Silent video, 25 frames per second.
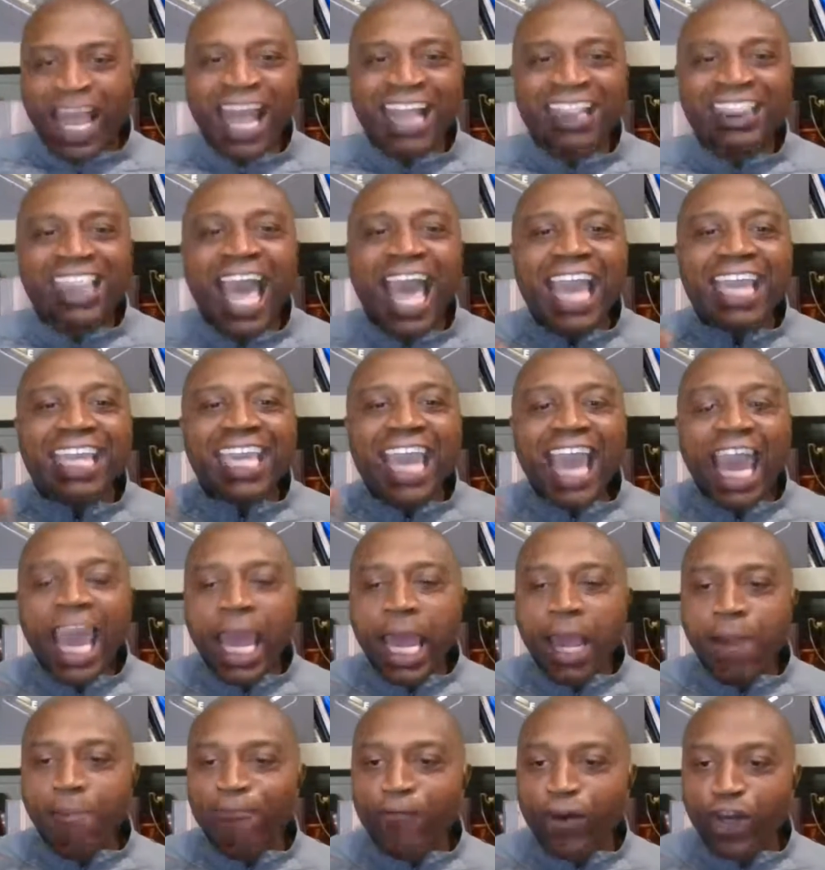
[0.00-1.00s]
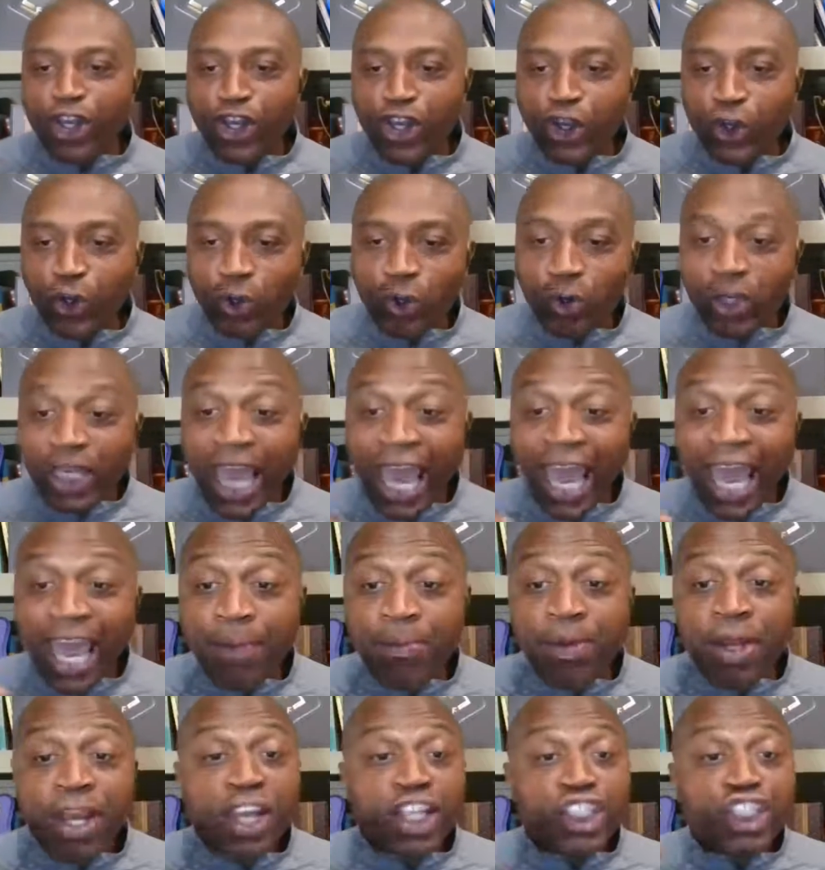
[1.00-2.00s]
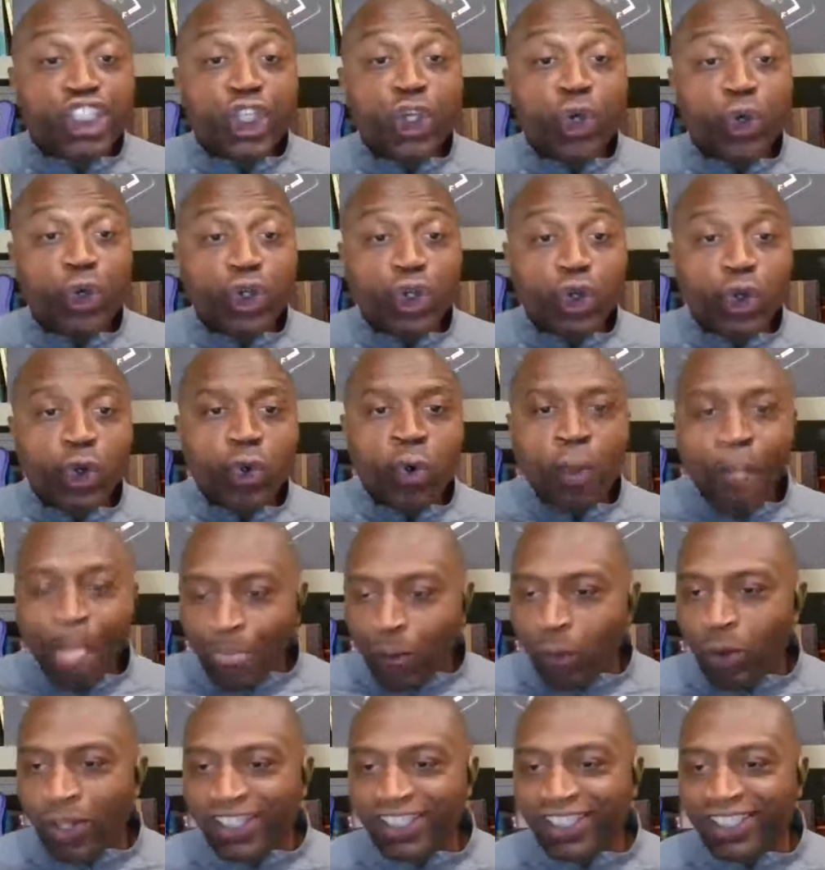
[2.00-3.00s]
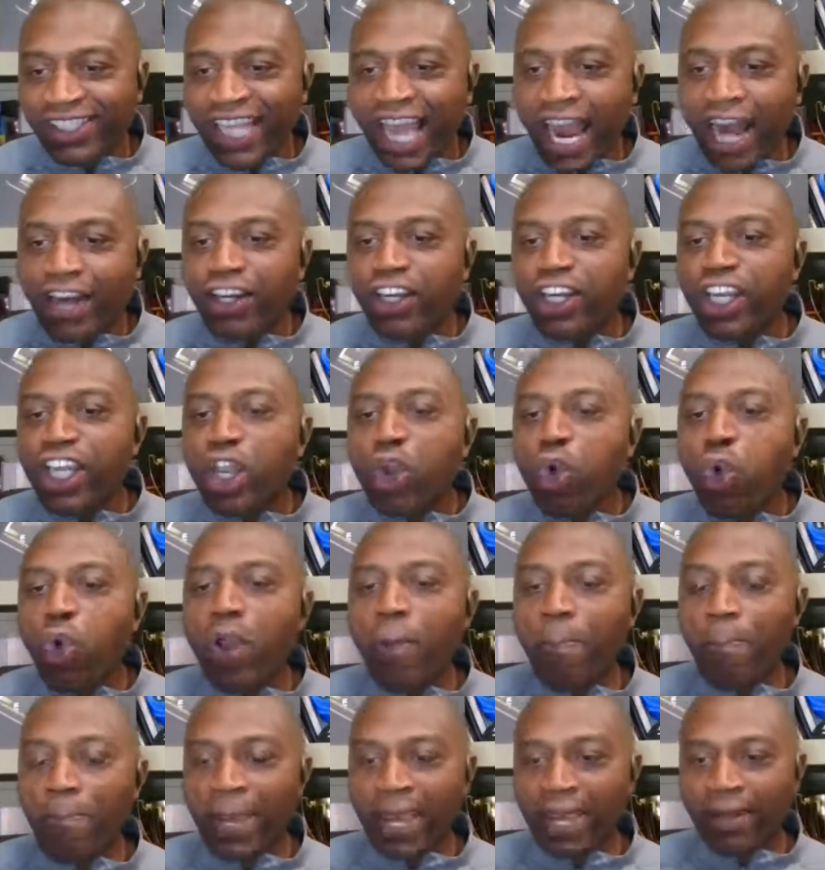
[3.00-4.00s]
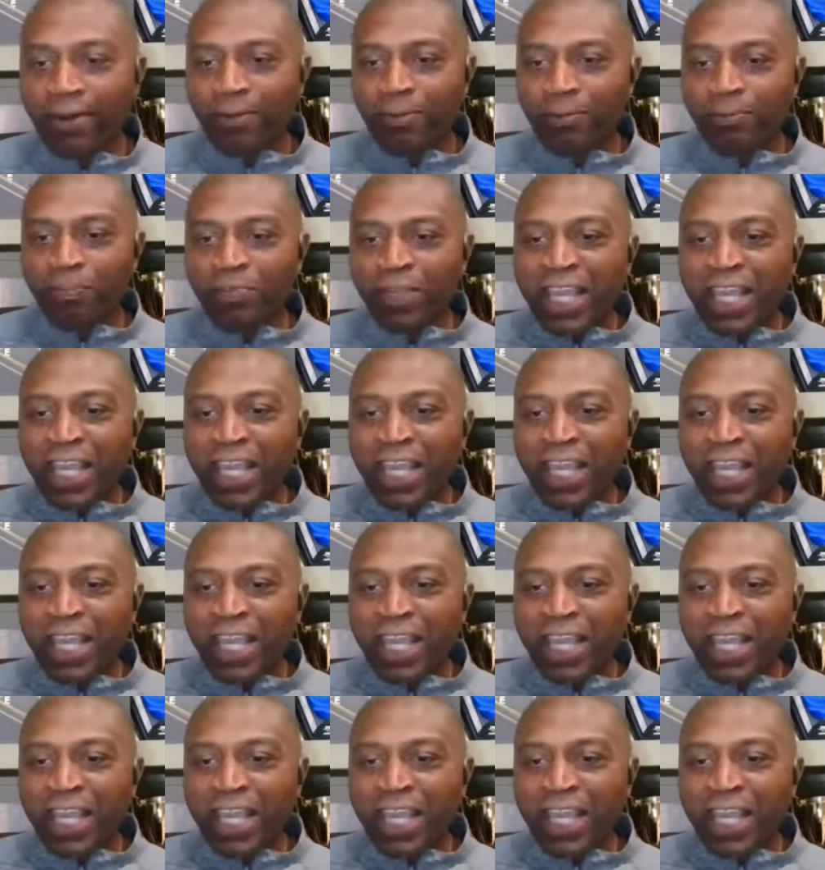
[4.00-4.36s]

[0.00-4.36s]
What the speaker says: And that came to you with standard equipment.